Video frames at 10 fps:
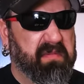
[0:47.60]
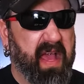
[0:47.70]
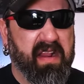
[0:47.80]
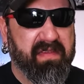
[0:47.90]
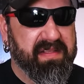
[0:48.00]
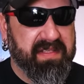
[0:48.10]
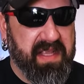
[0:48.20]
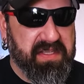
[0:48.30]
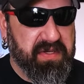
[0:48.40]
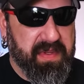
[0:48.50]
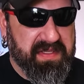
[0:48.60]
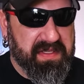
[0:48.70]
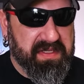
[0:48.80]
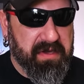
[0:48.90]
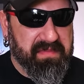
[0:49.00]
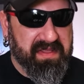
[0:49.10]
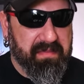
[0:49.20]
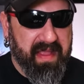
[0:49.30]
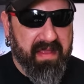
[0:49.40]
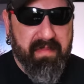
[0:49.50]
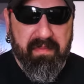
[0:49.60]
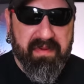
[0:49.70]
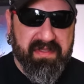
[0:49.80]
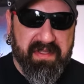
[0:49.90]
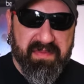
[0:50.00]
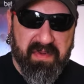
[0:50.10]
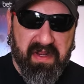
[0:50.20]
kind of incestuous in terms of the band members because we're